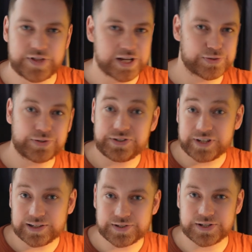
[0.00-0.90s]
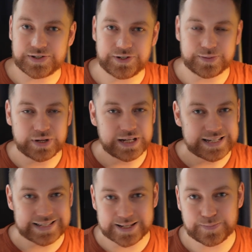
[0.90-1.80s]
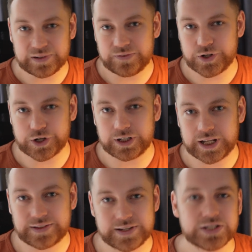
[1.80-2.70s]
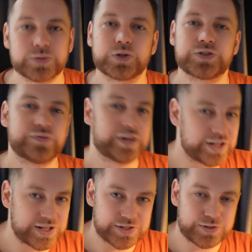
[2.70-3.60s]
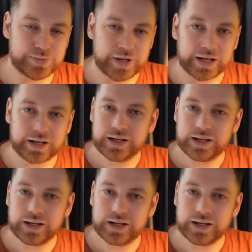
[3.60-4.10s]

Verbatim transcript: Thanks to the tile system, simple feature like this was very easy to make.